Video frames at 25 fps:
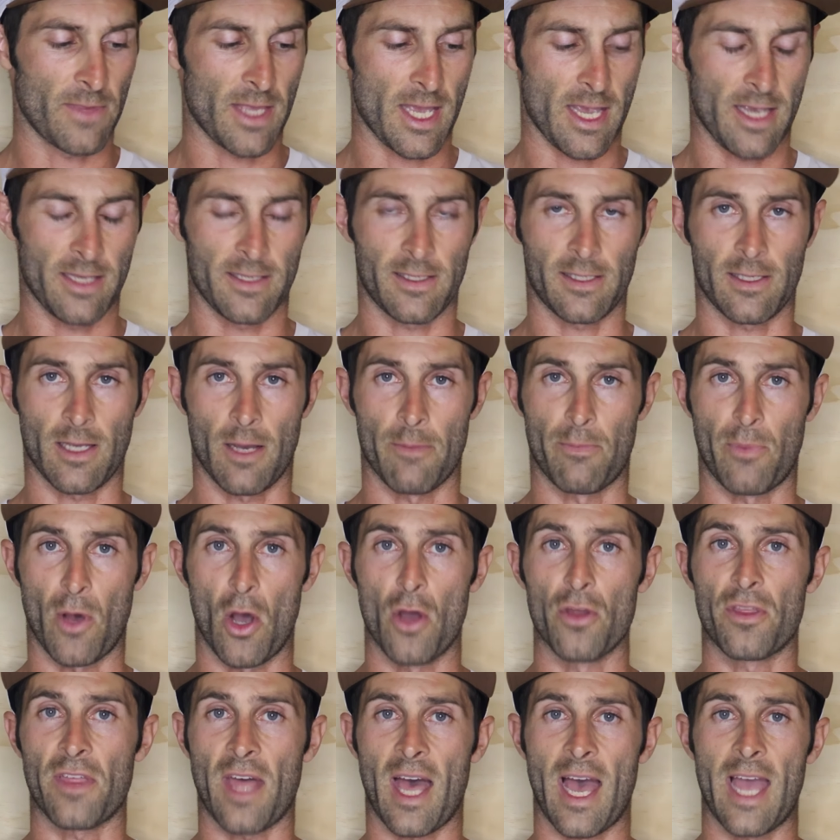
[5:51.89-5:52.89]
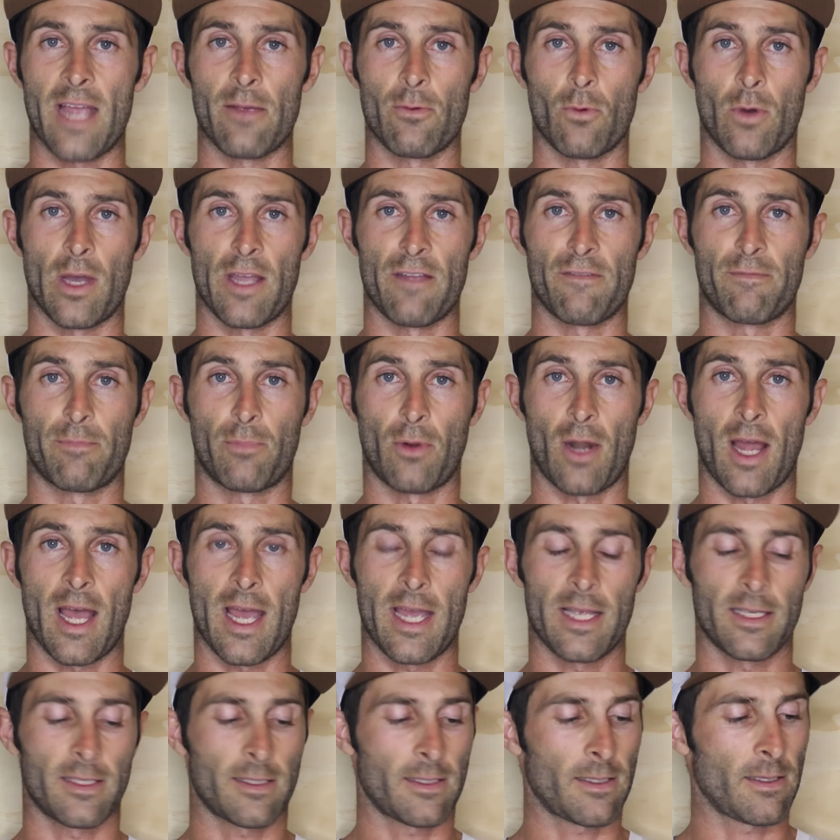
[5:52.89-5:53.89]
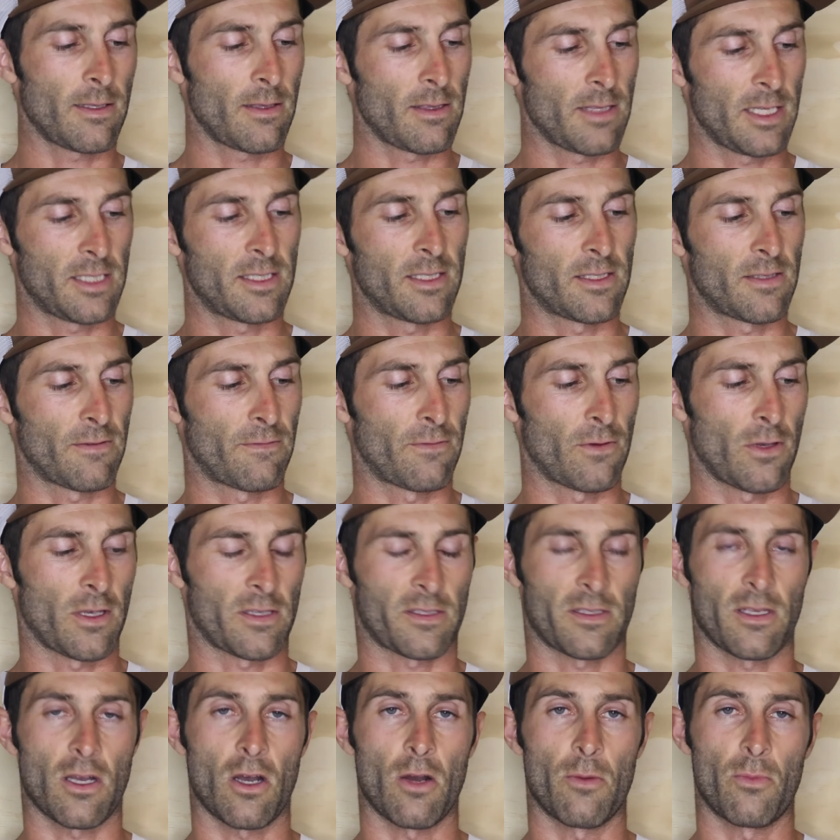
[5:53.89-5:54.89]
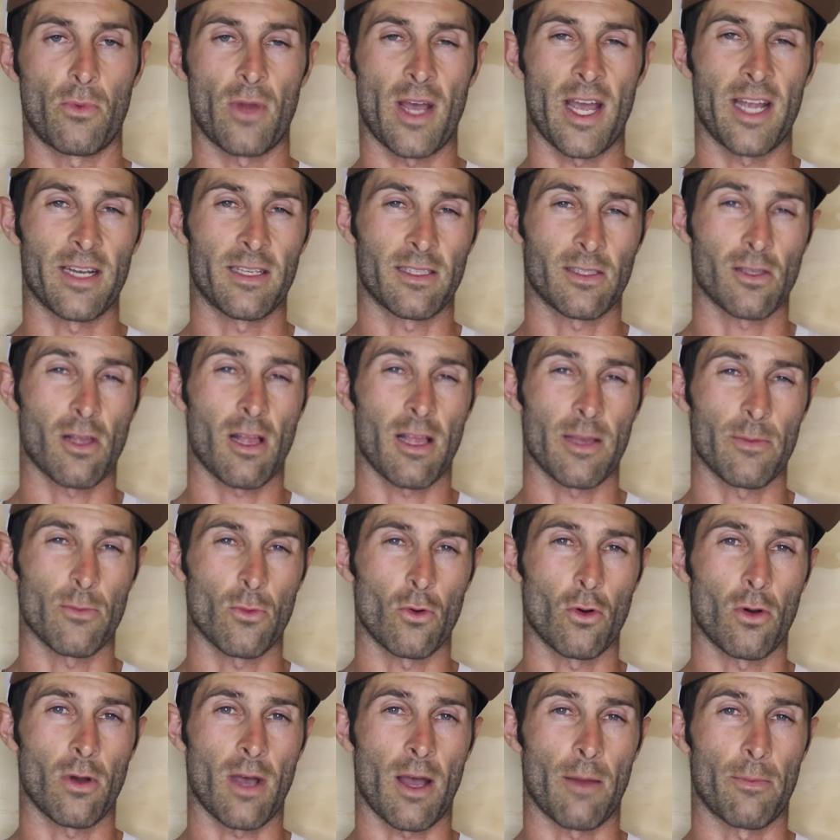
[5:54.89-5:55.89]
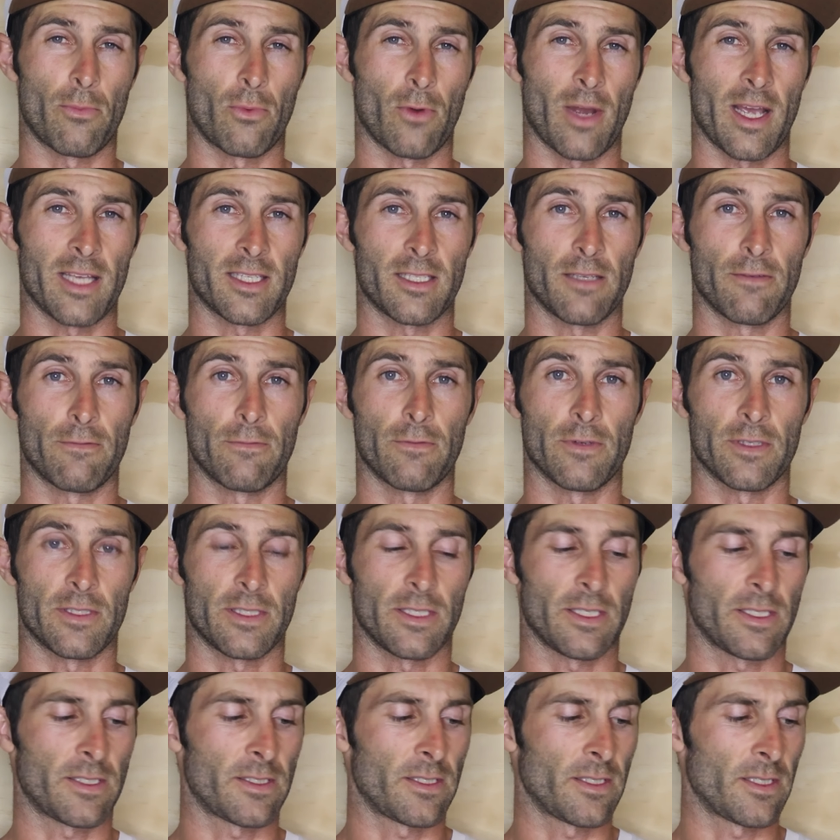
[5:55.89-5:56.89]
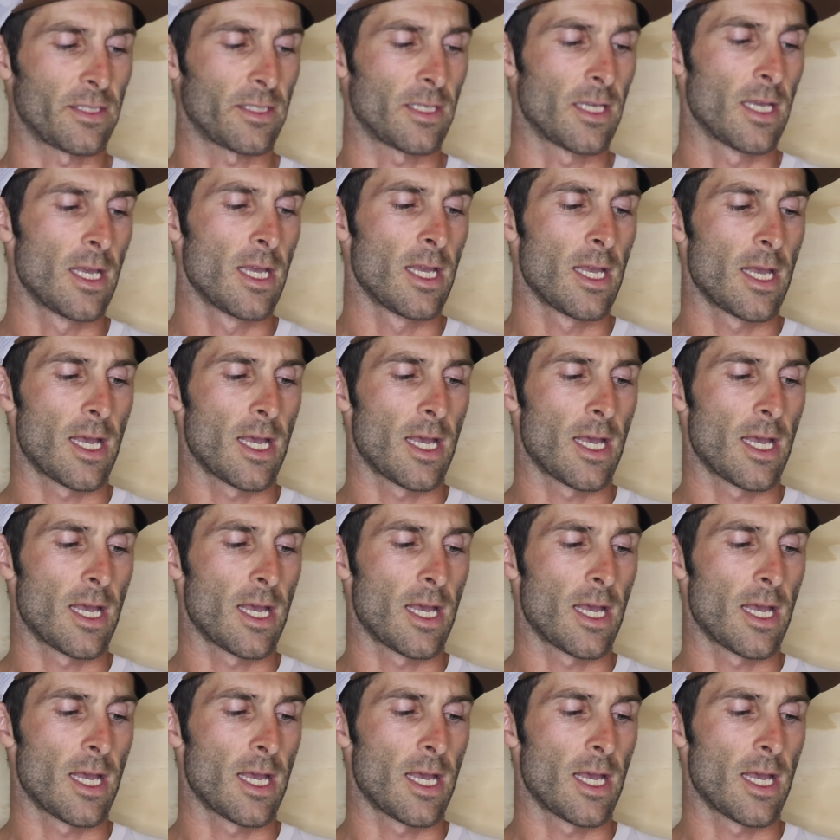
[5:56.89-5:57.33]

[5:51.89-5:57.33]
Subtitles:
These are both 8-weave braids. This is a versatile braid, slightly more abrasive resistant.